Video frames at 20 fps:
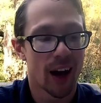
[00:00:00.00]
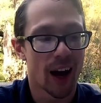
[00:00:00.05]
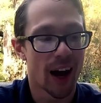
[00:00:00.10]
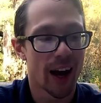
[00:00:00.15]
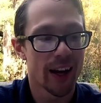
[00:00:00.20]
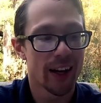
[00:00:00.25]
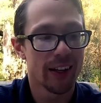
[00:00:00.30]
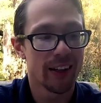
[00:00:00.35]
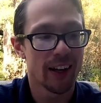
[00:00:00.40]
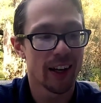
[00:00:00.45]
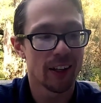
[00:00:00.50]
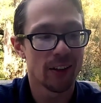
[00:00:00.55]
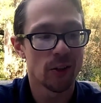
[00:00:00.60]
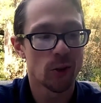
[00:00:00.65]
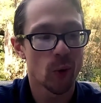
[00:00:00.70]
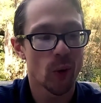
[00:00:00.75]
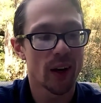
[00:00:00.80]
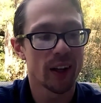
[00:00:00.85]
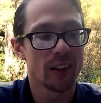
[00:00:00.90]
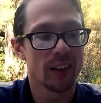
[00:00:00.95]
I
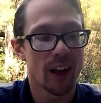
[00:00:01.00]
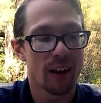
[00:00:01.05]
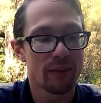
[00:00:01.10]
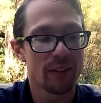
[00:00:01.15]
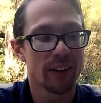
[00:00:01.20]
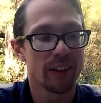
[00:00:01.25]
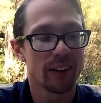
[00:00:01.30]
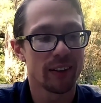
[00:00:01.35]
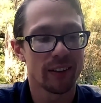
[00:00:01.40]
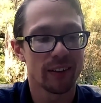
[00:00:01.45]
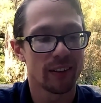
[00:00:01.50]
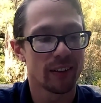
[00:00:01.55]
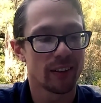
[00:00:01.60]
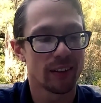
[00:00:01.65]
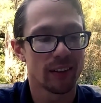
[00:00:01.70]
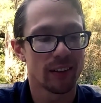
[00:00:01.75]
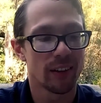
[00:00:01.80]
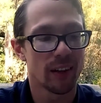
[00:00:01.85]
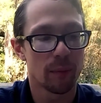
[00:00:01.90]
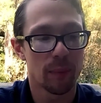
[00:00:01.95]
enjoy loving
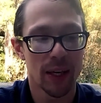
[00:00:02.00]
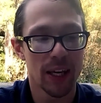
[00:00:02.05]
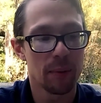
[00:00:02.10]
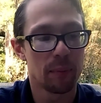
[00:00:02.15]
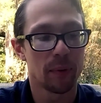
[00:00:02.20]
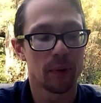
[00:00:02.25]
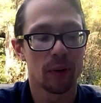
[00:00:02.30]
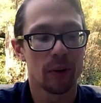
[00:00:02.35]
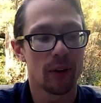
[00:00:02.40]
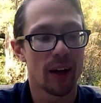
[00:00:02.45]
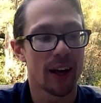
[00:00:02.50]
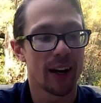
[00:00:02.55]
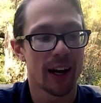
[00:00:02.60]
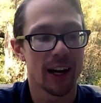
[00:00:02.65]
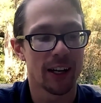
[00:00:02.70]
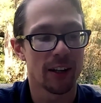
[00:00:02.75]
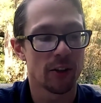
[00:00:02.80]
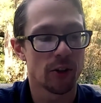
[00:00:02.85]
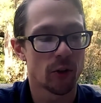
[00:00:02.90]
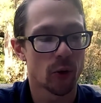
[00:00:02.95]
people and
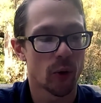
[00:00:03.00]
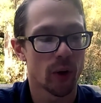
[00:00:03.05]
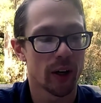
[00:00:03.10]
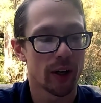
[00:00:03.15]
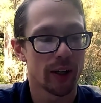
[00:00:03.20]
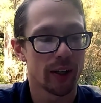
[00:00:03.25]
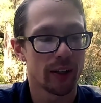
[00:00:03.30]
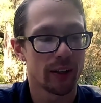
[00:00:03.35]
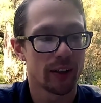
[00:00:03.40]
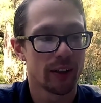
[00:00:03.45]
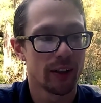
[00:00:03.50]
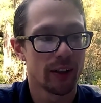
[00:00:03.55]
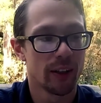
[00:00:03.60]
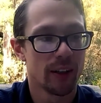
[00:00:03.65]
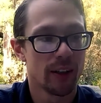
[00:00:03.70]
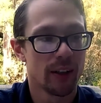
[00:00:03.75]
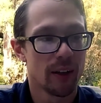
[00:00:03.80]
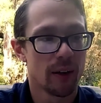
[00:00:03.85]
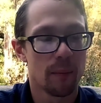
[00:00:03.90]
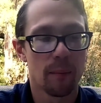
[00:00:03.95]
I enjoy
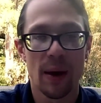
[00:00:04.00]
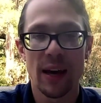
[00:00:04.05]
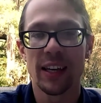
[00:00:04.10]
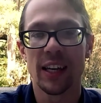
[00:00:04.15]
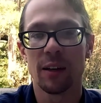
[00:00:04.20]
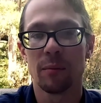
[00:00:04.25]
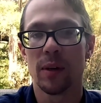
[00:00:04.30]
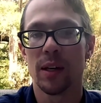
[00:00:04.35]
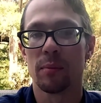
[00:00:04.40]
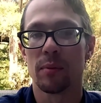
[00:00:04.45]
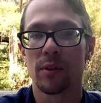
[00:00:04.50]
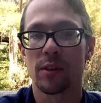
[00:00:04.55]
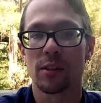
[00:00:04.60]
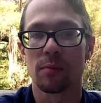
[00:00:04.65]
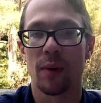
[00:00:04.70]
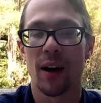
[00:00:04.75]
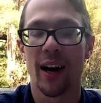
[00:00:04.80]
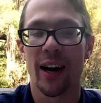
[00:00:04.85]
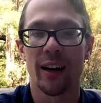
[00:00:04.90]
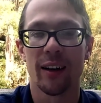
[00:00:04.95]
making people
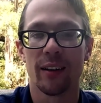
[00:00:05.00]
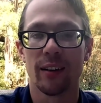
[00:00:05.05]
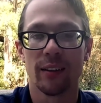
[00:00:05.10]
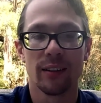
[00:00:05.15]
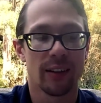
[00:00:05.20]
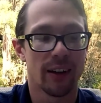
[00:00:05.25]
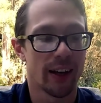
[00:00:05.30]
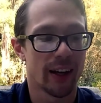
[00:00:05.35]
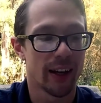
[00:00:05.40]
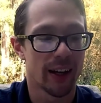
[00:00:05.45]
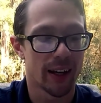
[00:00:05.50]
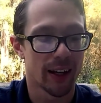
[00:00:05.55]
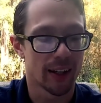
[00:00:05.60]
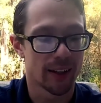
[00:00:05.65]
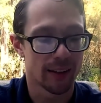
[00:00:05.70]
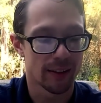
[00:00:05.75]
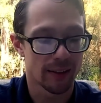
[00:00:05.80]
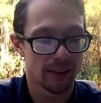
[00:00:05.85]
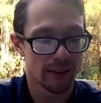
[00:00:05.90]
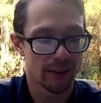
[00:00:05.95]
smile,
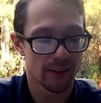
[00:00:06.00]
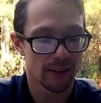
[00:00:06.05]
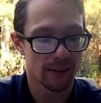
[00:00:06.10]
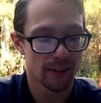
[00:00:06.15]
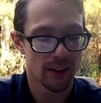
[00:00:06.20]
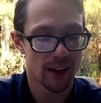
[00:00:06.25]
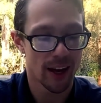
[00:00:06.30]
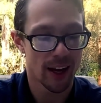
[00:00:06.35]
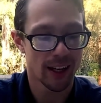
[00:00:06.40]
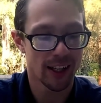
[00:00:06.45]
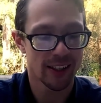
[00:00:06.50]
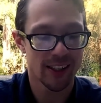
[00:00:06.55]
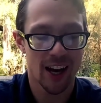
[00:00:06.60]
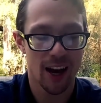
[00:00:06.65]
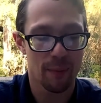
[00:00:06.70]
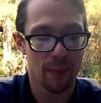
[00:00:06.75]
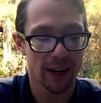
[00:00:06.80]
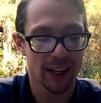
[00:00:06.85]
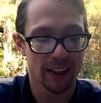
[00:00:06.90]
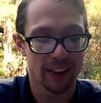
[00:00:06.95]
and
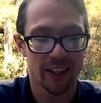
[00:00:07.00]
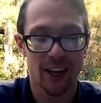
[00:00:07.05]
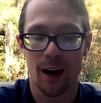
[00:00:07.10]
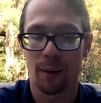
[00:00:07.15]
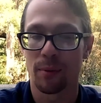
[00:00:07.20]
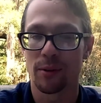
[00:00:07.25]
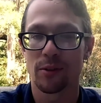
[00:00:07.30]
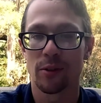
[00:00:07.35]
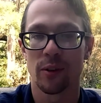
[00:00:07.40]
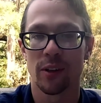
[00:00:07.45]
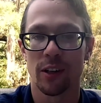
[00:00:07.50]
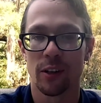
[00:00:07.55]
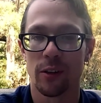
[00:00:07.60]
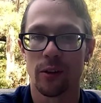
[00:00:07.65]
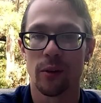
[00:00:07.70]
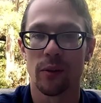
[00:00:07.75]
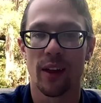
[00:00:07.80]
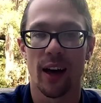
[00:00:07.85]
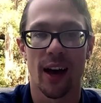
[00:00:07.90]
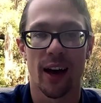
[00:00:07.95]
anytime I get the opportunity to
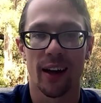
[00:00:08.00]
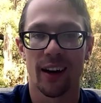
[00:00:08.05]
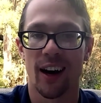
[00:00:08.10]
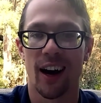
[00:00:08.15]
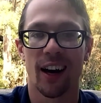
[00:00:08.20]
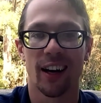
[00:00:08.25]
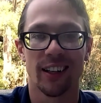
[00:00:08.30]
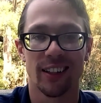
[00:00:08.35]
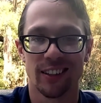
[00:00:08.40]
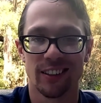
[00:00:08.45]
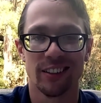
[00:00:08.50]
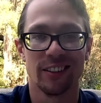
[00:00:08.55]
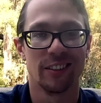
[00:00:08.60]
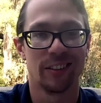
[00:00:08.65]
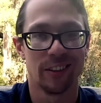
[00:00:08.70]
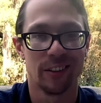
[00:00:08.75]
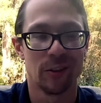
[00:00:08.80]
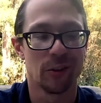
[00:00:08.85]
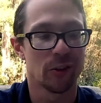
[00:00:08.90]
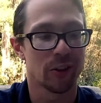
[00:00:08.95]
do that, I
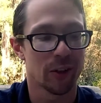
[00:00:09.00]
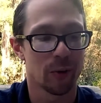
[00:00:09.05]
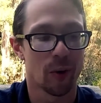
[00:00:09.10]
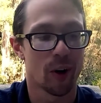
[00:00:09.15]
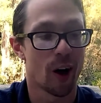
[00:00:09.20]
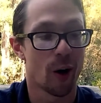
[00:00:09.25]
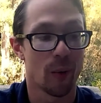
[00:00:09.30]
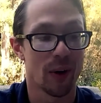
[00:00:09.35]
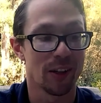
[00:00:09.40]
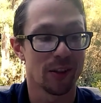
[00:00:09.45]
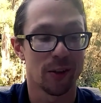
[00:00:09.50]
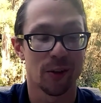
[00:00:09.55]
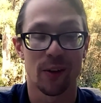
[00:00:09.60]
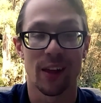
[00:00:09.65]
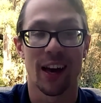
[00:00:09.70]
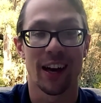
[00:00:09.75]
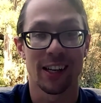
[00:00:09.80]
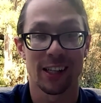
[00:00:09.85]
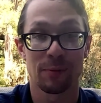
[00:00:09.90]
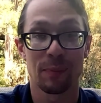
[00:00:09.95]
usually will always do
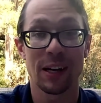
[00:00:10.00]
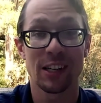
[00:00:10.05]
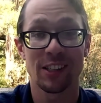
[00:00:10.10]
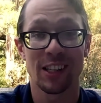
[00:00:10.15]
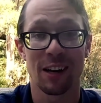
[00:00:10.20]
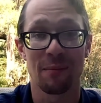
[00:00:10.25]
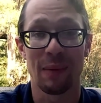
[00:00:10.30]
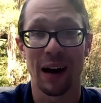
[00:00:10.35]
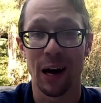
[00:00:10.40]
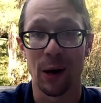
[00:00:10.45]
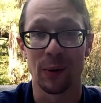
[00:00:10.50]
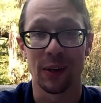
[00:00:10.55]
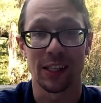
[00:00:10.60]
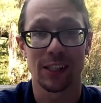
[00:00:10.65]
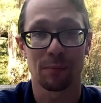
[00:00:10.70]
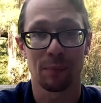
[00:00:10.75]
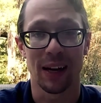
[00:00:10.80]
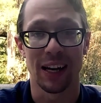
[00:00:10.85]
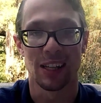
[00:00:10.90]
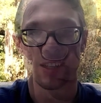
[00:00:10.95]
that, especially at my own
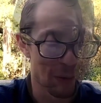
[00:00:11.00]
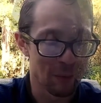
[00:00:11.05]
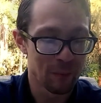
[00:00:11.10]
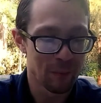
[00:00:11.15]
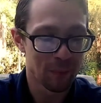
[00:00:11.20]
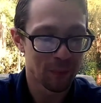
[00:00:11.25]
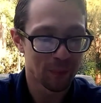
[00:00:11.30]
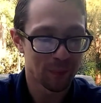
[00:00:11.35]
expense.